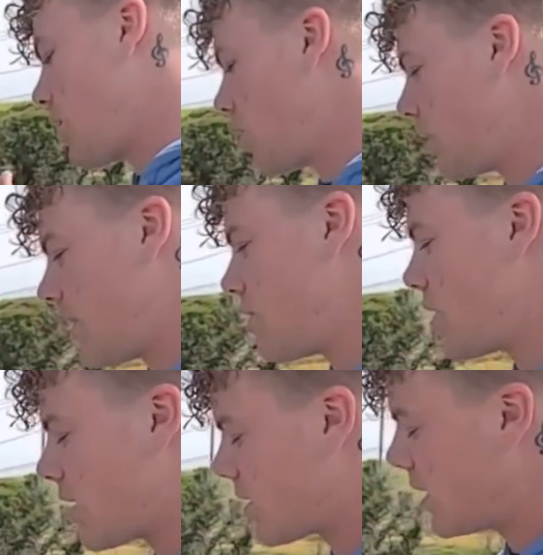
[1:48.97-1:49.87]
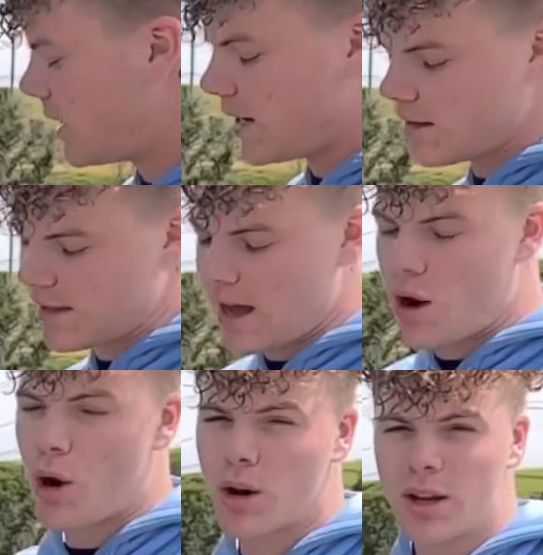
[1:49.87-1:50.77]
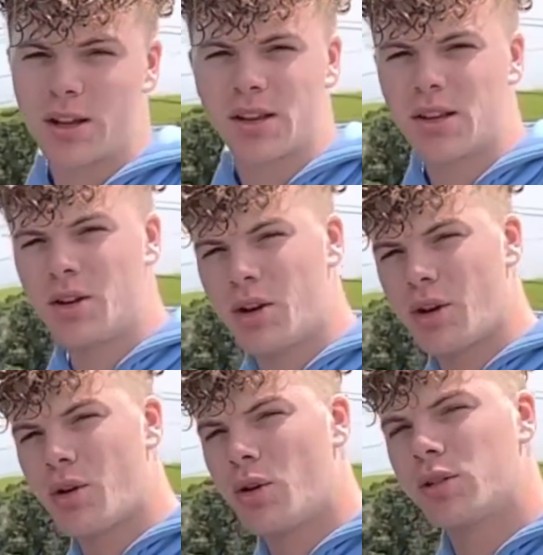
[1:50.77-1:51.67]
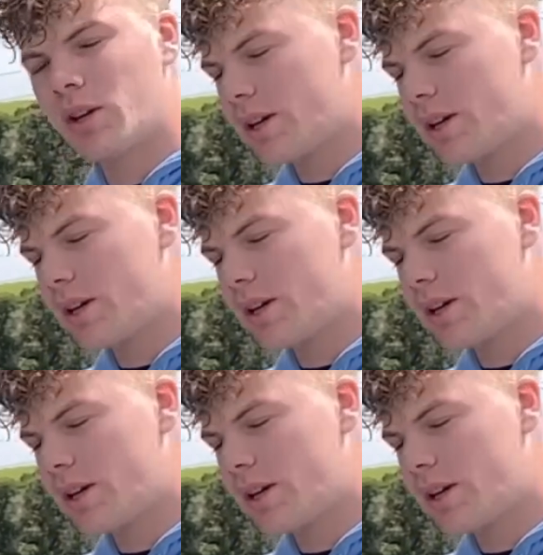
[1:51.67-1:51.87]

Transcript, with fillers: the only thing you guys are gonna need is that harness, you know, your colder